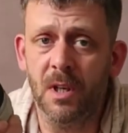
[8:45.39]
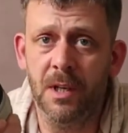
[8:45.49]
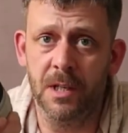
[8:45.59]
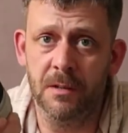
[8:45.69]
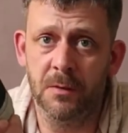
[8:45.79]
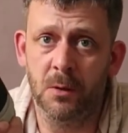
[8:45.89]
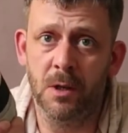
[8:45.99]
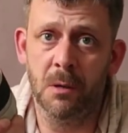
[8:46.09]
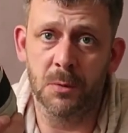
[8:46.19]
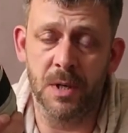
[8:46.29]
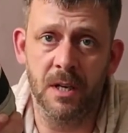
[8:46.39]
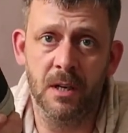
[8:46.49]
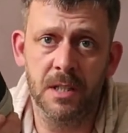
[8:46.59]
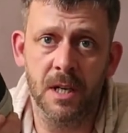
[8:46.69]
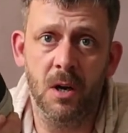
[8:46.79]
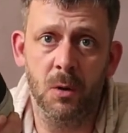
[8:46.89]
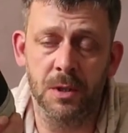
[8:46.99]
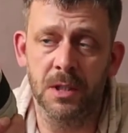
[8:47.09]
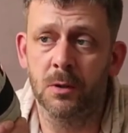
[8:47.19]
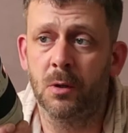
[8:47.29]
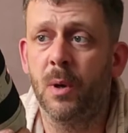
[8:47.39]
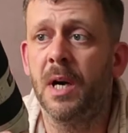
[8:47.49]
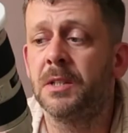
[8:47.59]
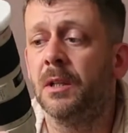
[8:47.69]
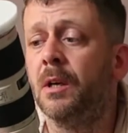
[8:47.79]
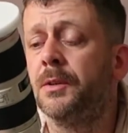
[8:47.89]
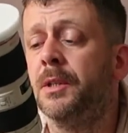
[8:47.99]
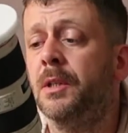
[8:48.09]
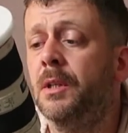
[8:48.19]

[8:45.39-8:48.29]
and in your forearms when you're holding it up quite a lot.